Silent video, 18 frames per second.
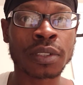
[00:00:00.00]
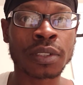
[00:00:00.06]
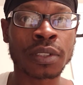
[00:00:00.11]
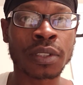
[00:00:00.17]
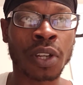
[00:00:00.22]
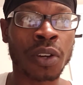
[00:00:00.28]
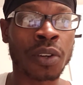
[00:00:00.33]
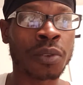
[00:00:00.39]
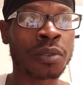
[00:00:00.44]

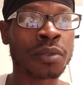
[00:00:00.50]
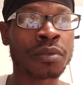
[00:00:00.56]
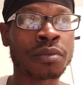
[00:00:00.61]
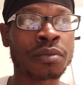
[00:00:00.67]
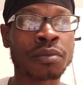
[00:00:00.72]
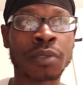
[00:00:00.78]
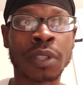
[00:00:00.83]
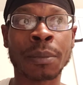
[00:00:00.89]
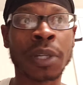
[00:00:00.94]

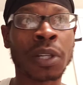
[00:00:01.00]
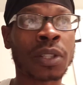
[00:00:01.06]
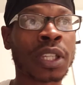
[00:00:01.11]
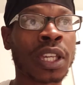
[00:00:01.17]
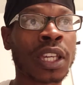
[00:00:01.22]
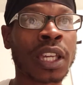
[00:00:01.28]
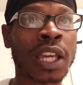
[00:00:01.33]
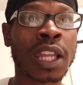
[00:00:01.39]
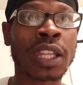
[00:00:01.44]

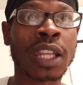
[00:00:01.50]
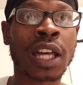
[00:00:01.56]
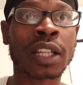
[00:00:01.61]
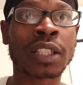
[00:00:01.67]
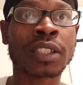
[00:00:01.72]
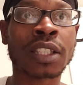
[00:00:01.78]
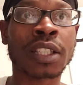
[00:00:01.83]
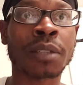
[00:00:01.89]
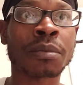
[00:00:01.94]
MLK got
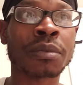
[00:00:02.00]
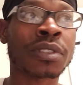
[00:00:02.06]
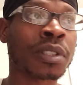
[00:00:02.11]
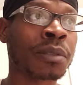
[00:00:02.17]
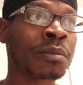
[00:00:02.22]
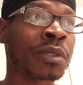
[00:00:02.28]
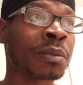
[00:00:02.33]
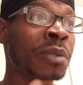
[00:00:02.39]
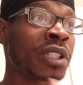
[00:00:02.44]
locked up.
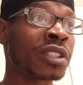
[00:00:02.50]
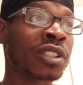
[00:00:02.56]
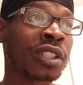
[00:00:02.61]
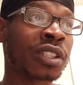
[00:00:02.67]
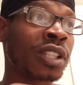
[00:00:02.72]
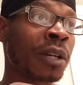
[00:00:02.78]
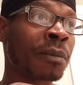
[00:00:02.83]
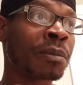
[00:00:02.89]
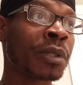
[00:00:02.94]
Some
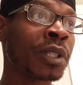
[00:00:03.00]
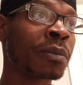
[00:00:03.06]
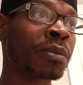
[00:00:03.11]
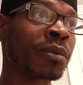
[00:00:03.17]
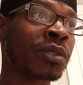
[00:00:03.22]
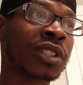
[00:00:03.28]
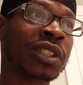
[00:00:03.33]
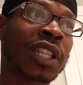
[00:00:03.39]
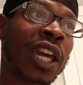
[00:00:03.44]

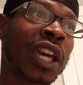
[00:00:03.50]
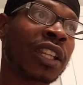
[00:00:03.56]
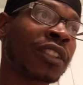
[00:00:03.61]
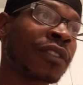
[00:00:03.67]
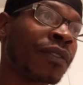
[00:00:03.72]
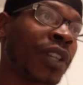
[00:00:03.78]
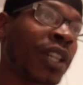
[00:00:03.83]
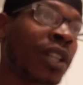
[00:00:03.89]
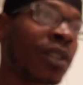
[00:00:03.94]
people's status
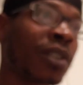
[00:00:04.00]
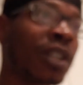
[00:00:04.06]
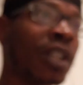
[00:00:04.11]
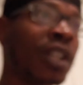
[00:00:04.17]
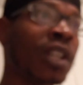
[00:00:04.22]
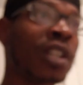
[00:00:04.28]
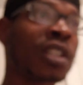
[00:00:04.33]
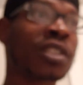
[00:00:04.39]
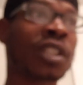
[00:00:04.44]
fell.
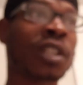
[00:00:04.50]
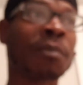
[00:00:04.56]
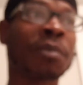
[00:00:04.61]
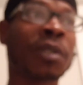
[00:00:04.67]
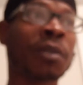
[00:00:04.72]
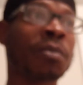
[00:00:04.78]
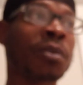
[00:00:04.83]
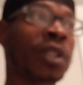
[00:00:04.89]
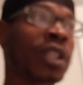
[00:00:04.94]
Some
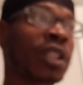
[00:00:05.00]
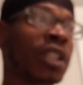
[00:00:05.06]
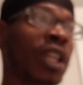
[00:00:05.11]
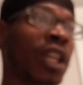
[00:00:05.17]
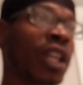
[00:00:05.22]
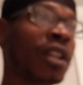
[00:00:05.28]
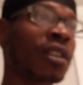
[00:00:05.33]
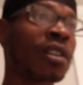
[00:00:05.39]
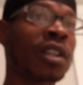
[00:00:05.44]
people didn't
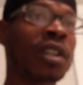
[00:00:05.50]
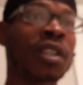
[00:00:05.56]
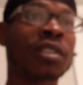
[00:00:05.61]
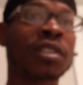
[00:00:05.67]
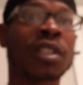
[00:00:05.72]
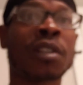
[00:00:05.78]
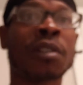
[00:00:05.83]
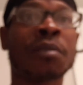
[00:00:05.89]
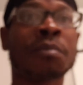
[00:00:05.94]
care.
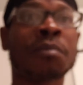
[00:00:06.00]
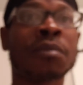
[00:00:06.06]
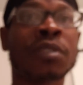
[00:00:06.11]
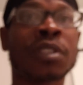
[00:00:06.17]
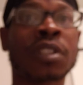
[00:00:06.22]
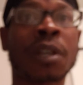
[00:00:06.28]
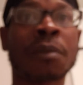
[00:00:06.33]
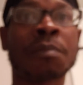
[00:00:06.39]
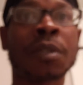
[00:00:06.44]
Some
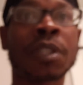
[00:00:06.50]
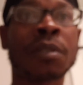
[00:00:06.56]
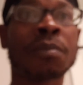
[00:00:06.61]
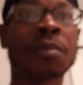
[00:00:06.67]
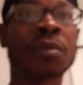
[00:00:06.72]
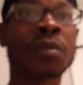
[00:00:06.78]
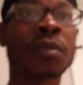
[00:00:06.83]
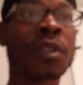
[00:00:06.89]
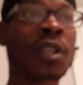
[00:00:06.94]

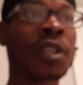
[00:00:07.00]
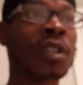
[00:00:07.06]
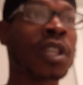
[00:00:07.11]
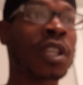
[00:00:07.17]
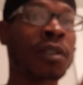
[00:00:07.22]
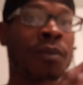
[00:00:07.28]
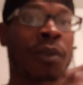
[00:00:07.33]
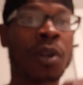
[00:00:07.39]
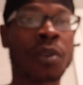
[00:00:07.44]
people
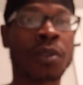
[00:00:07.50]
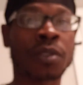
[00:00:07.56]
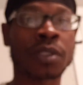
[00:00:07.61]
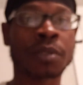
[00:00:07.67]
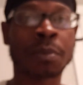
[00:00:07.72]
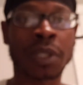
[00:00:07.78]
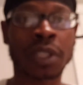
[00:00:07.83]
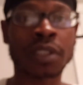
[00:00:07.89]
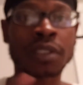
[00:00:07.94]
it rose.
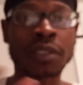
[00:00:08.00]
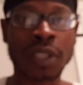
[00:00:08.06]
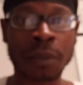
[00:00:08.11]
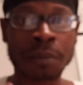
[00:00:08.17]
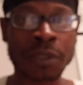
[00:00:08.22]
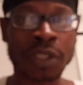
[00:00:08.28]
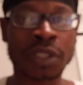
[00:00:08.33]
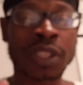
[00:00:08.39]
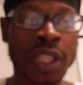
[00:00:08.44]
But
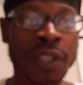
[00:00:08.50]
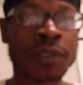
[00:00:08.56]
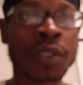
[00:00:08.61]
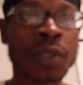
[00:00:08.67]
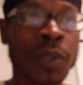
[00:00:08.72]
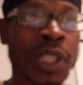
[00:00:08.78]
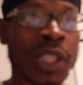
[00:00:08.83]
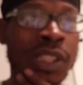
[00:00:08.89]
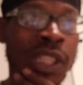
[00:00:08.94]
I'm just giving
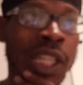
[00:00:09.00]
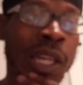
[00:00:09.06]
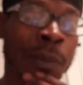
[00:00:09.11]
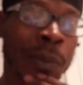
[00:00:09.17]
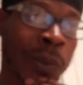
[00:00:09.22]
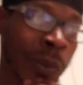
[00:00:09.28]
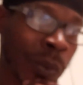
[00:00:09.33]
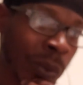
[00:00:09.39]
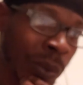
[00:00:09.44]
you an
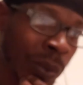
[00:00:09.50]
example.